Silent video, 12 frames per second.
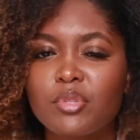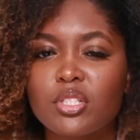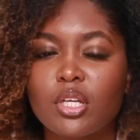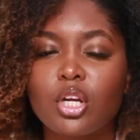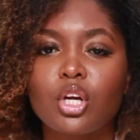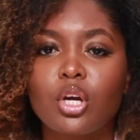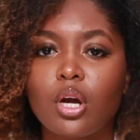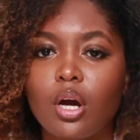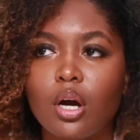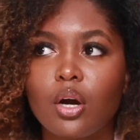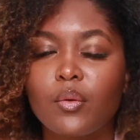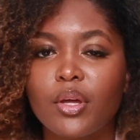just gonna
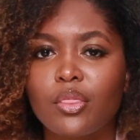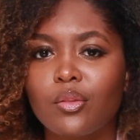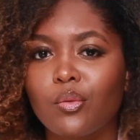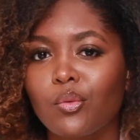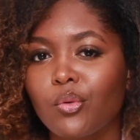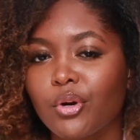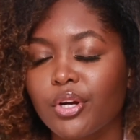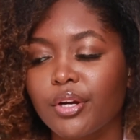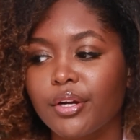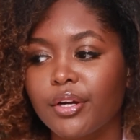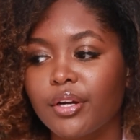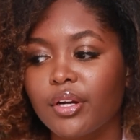go in the
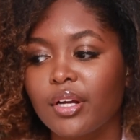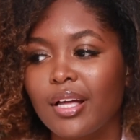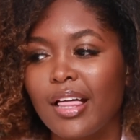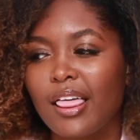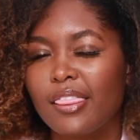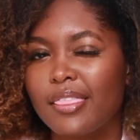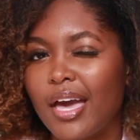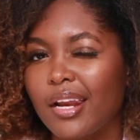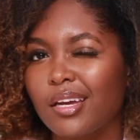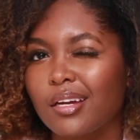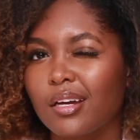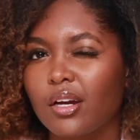order that
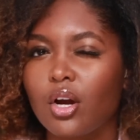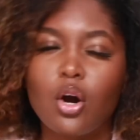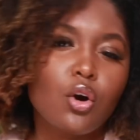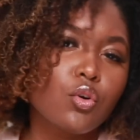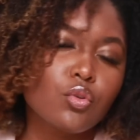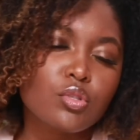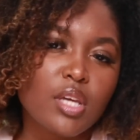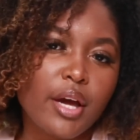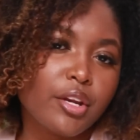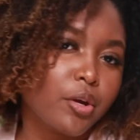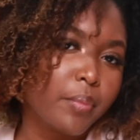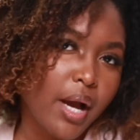it goes
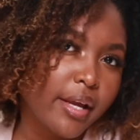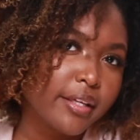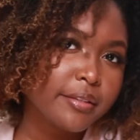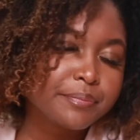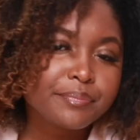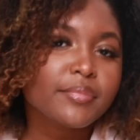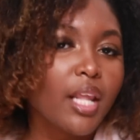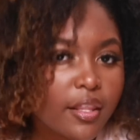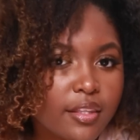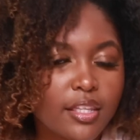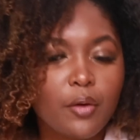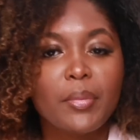on your body. I
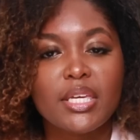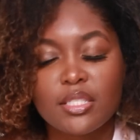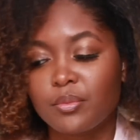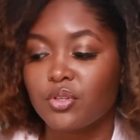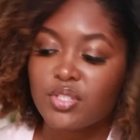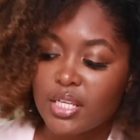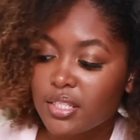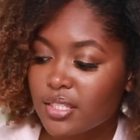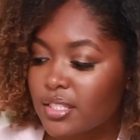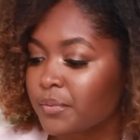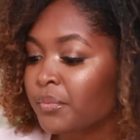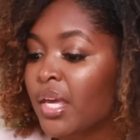think that makes the most
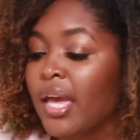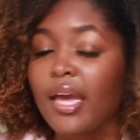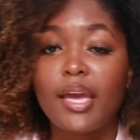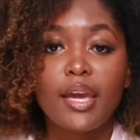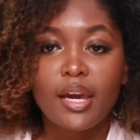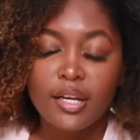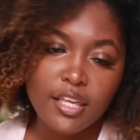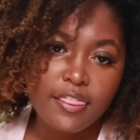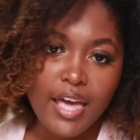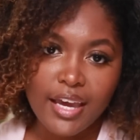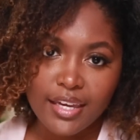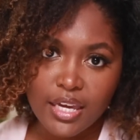sense. And in
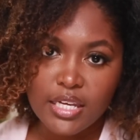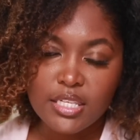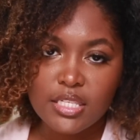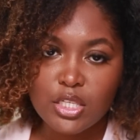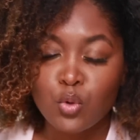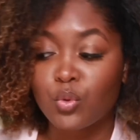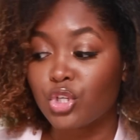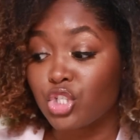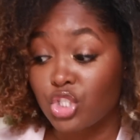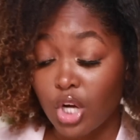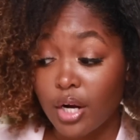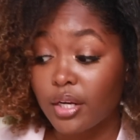that case, we're
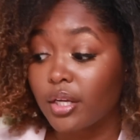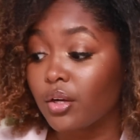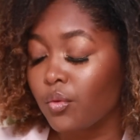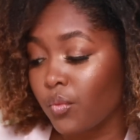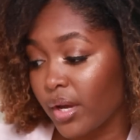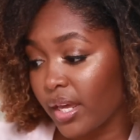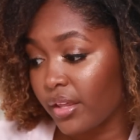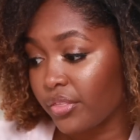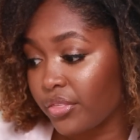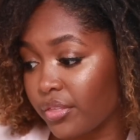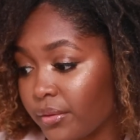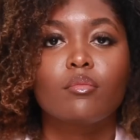starting
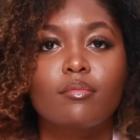with